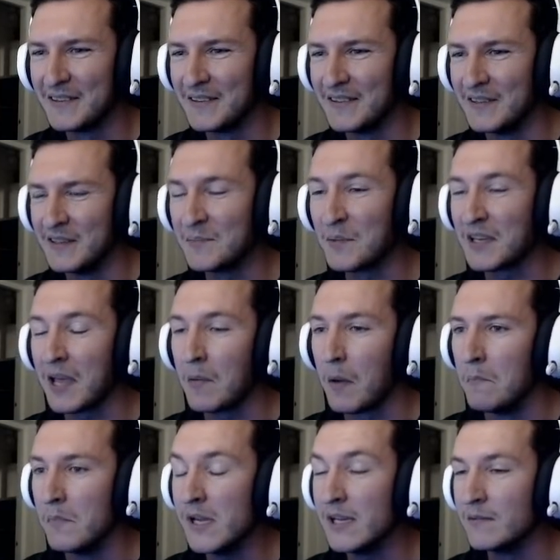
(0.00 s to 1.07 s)
This became a
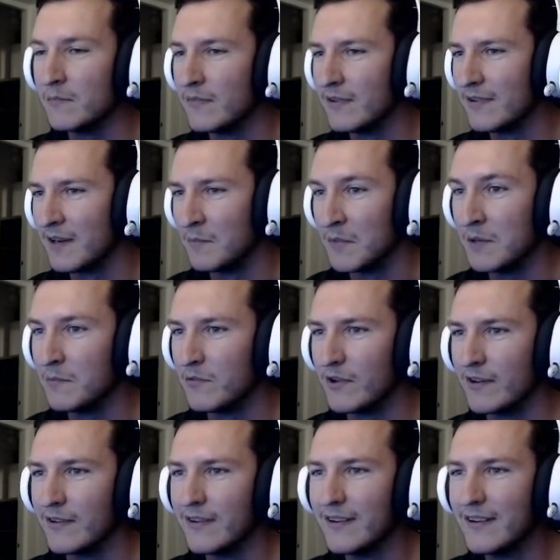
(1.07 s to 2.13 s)
meme run.